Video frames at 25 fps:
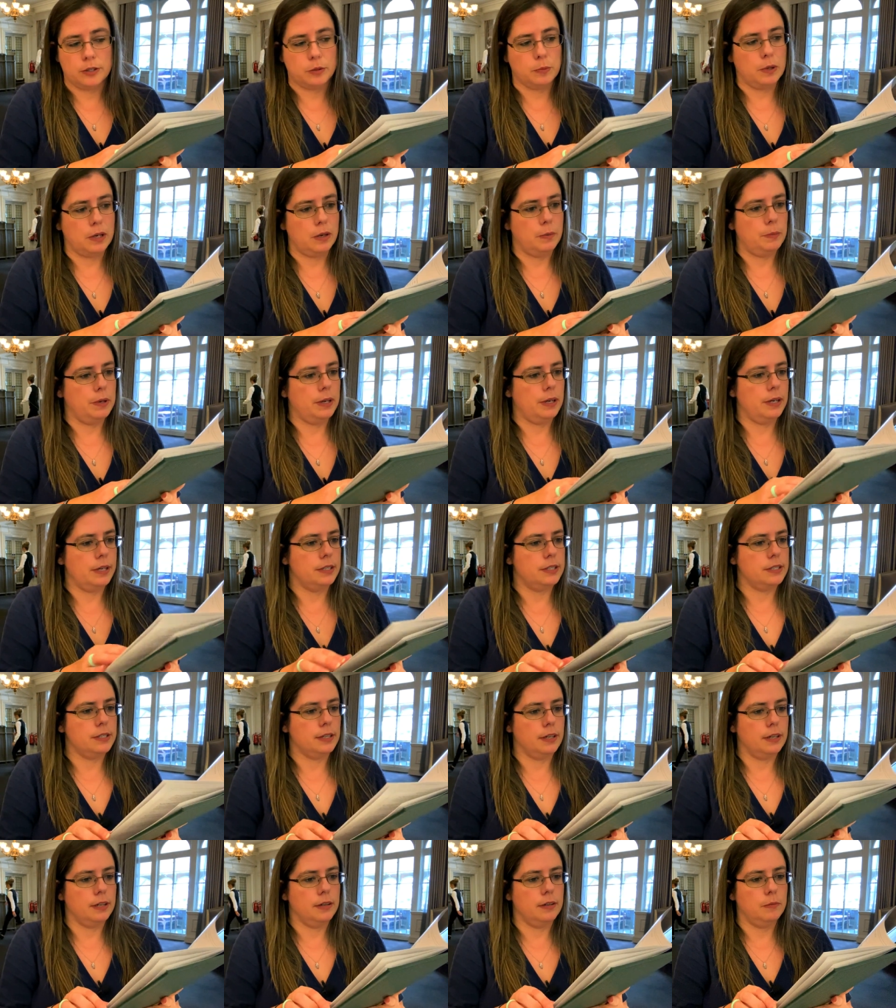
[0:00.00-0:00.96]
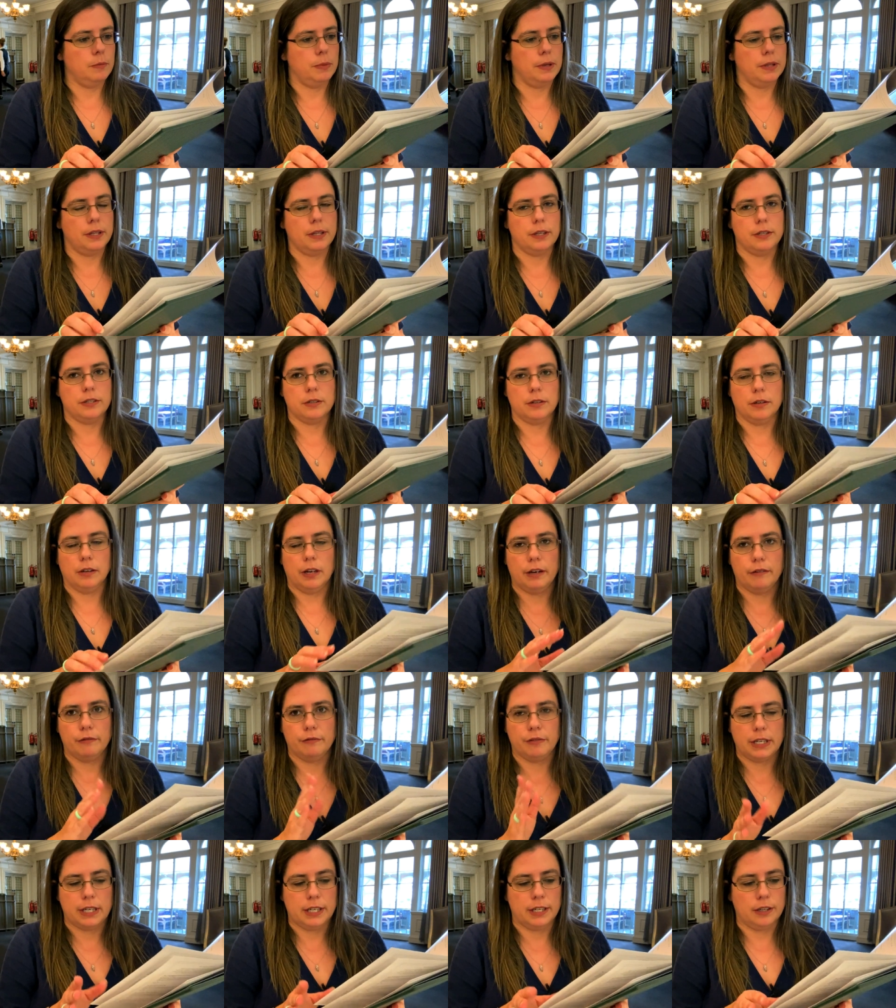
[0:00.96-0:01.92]
per person but they do like
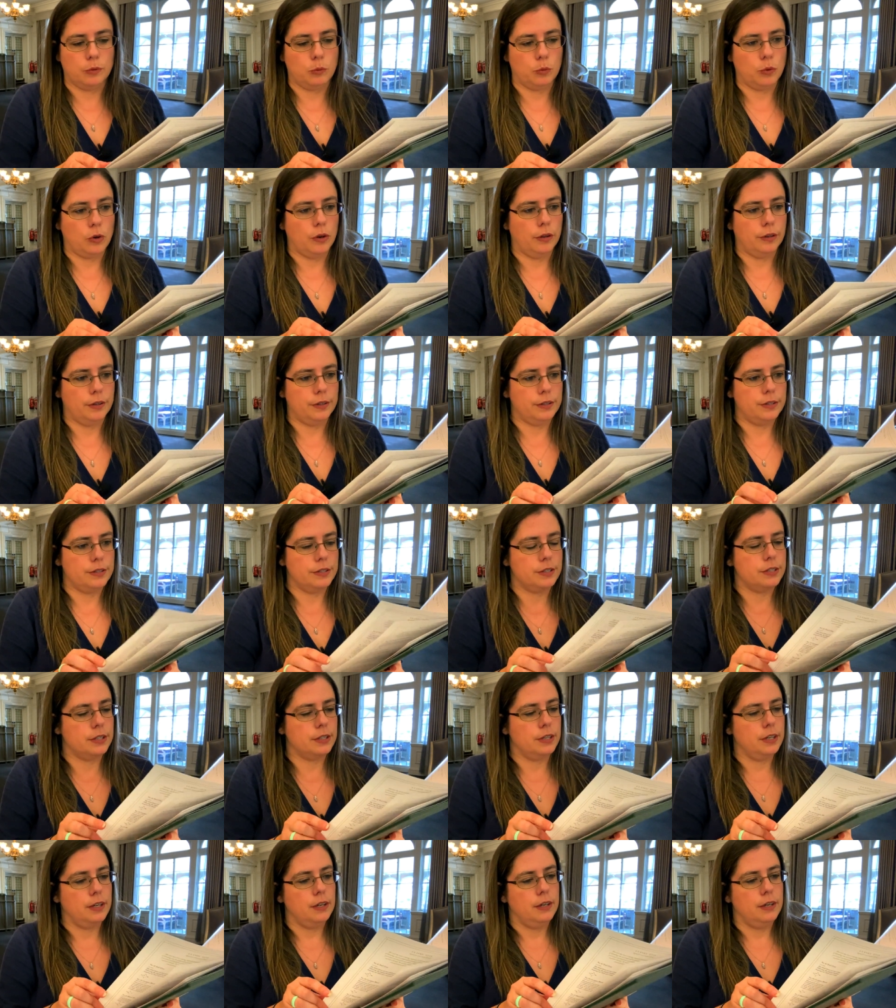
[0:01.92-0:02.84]
vegan ones